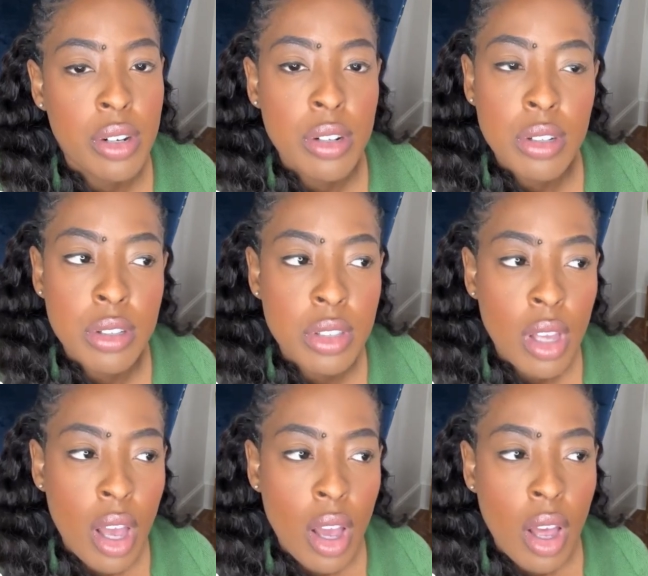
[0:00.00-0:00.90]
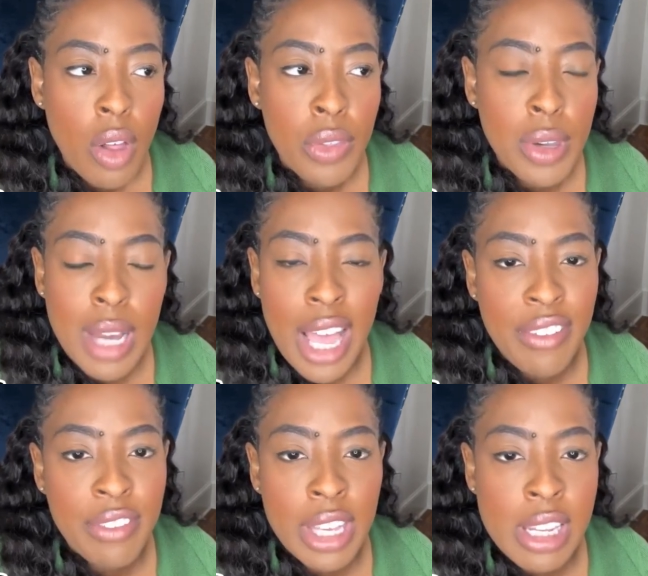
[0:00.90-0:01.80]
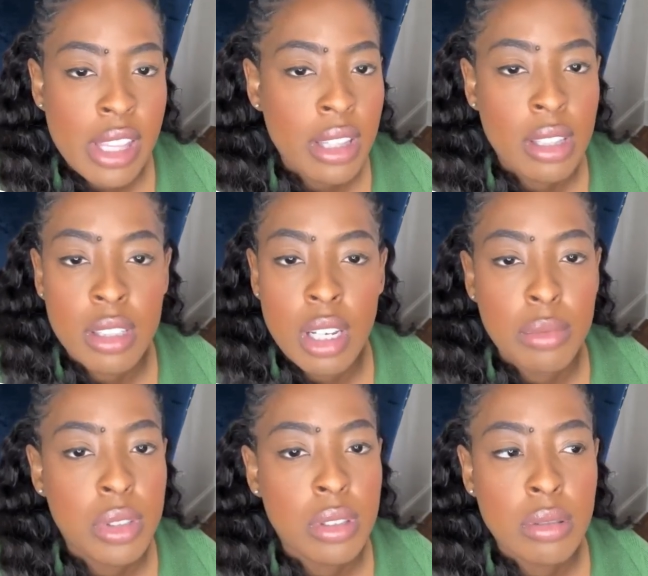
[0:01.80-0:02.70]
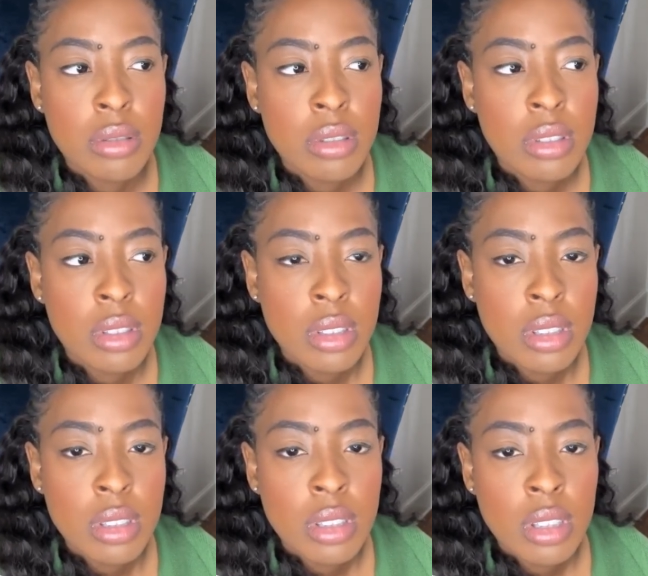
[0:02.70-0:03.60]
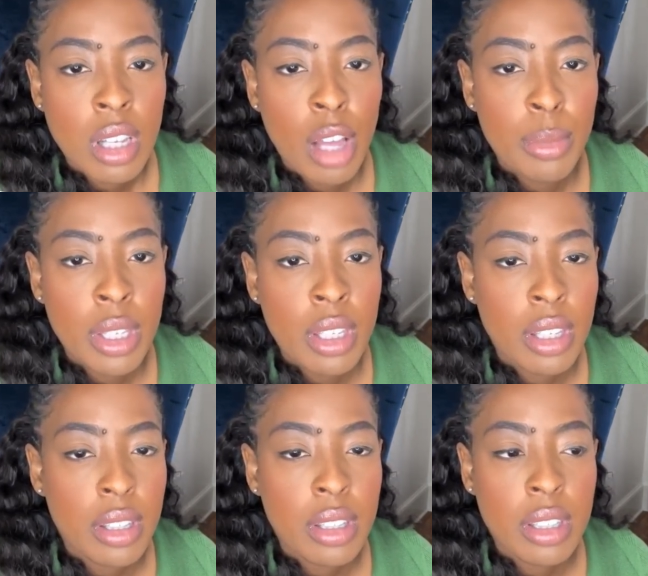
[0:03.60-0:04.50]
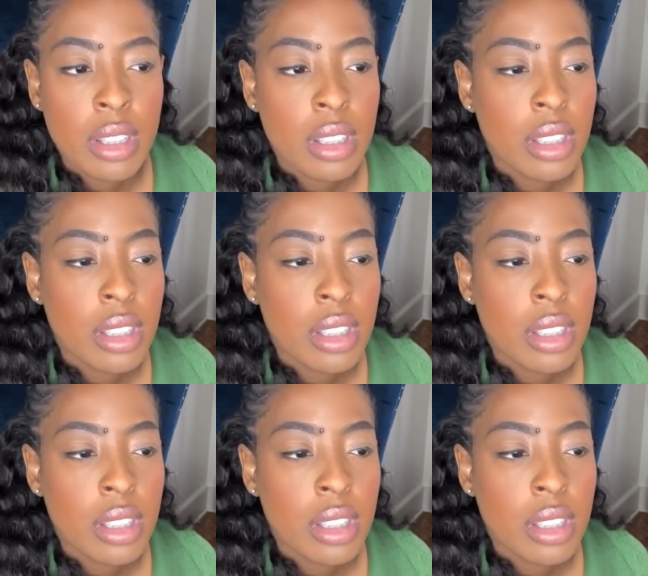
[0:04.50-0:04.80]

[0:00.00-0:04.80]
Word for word: girls don't have anything to look up to. I mean,